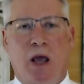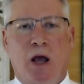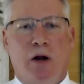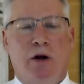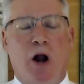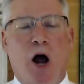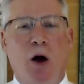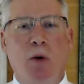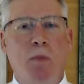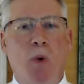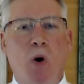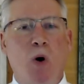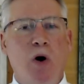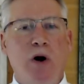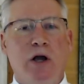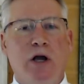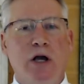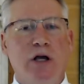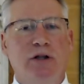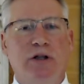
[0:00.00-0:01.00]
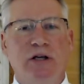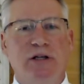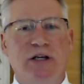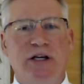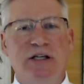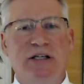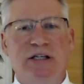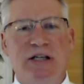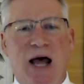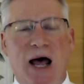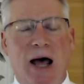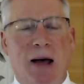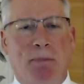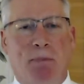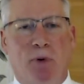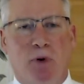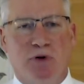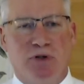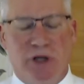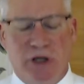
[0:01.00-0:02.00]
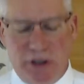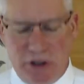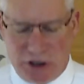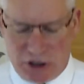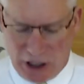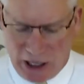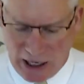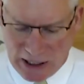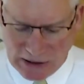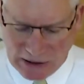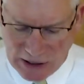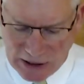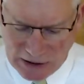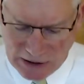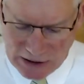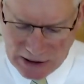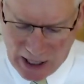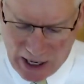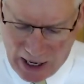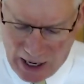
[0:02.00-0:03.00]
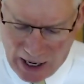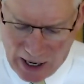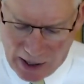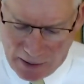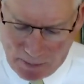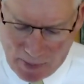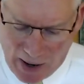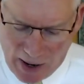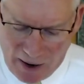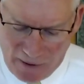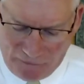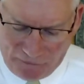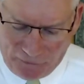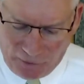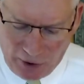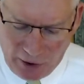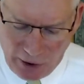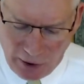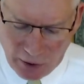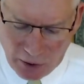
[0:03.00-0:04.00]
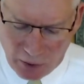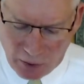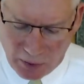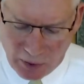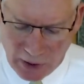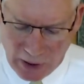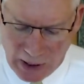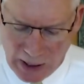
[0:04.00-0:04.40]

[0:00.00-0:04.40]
no more could the disciples in Jesus' day bear fruit,